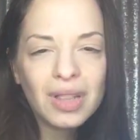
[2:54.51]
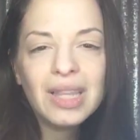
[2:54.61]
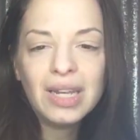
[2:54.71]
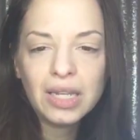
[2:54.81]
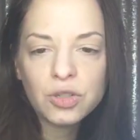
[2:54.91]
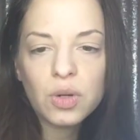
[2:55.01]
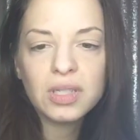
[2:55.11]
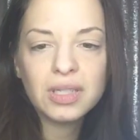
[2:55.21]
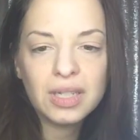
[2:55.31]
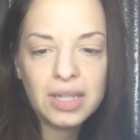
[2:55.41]
of leaning
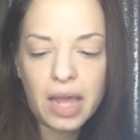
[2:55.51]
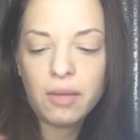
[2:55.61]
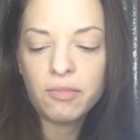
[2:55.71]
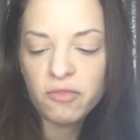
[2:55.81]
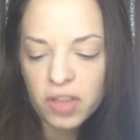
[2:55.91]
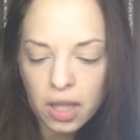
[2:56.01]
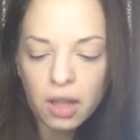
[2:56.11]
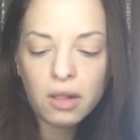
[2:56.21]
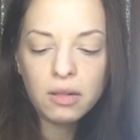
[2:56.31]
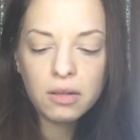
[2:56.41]
towards the denim
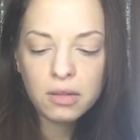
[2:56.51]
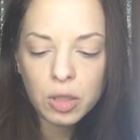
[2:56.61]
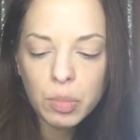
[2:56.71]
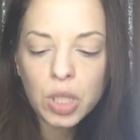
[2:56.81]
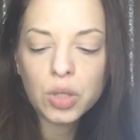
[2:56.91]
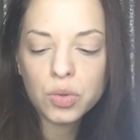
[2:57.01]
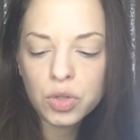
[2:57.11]
feel, the blue.